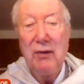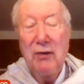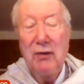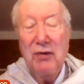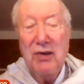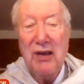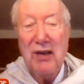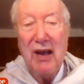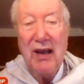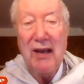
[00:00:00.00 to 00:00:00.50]
You
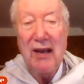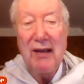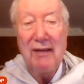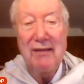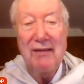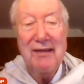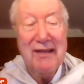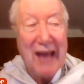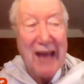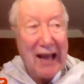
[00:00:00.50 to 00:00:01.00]
say,
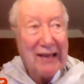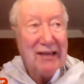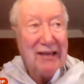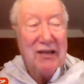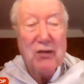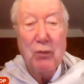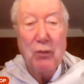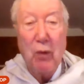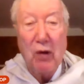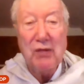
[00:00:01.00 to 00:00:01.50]

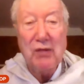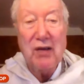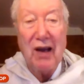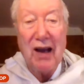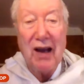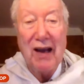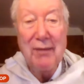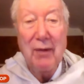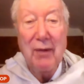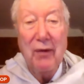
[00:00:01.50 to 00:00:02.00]
that's what
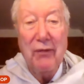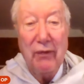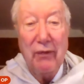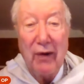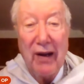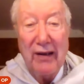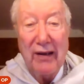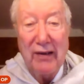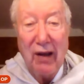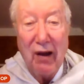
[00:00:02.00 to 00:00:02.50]
I'm
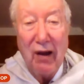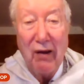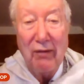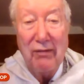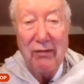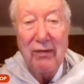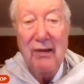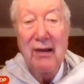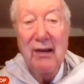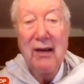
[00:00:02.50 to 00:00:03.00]
afraid
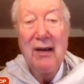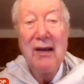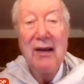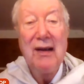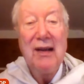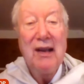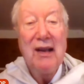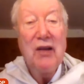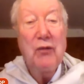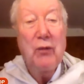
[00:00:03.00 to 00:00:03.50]
of.
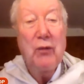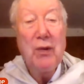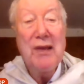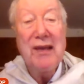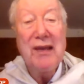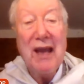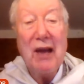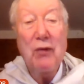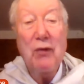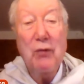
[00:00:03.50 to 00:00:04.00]
If
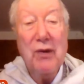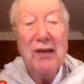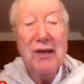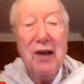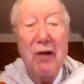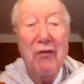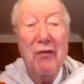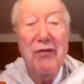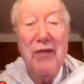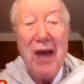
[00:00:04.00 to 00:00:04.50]
we get
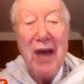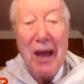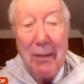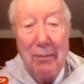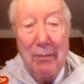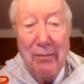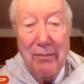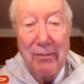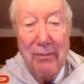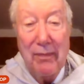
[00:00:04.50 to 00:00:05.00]
rid of
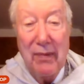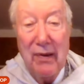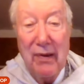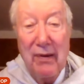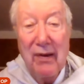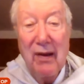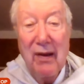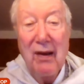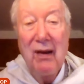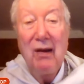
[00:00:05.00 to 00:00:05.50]
them,
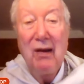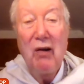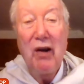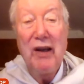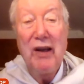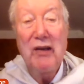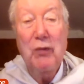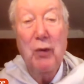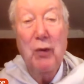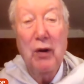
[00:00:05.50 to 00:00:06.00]

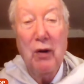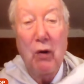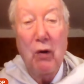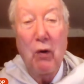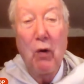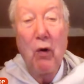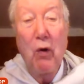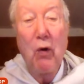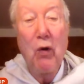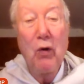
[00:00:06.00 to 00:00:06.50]
it will
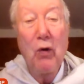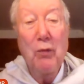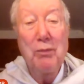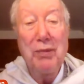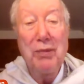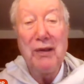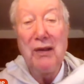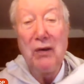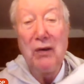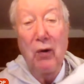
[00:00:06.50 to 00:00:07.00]
all
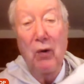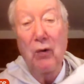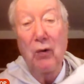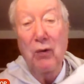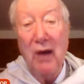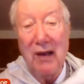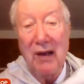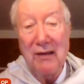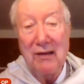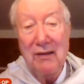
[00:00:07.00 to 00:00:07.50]
be
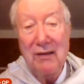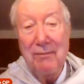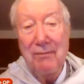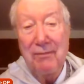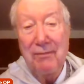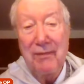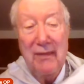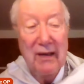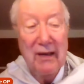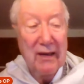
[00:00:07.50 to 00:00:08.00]
all right.
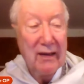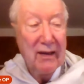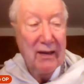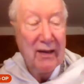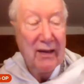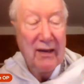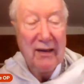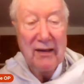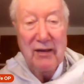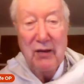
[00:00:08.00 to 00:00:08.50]

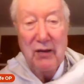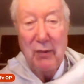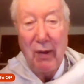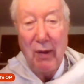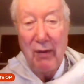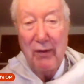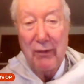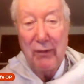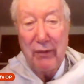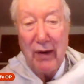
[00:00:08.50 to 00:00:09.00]
This is
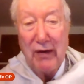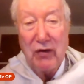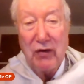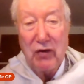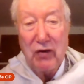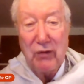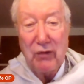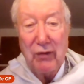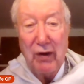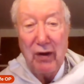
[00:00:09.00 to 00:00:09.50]
what the
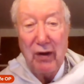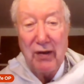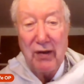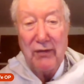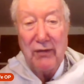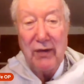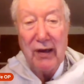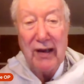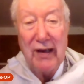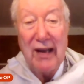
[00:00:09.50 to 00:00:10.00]
French
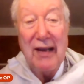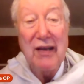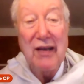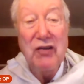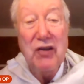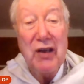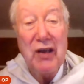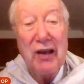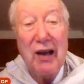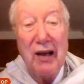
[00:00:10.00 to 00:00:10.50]
philosopher
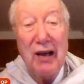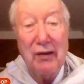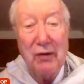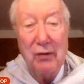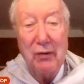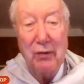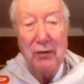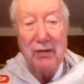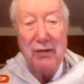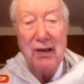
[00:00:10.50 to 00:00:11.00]
René
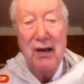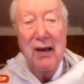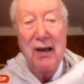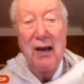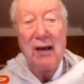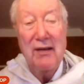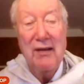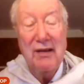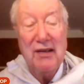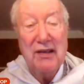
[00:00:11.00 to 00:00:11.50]
Girard calls
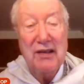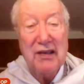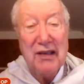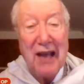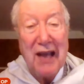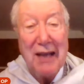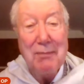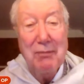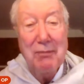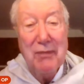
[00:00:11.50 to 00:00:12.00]
the
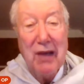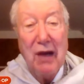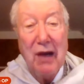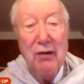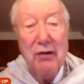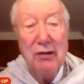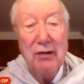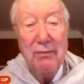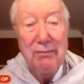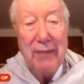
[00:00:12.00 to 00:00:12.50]

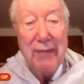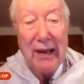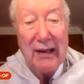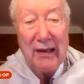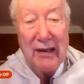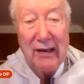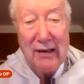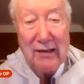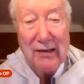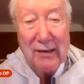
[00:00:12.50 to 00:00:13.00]
scapegoat
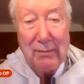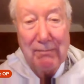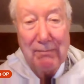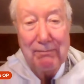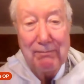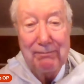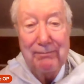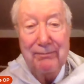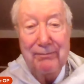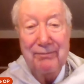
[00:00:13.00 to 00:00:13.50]
mechanism.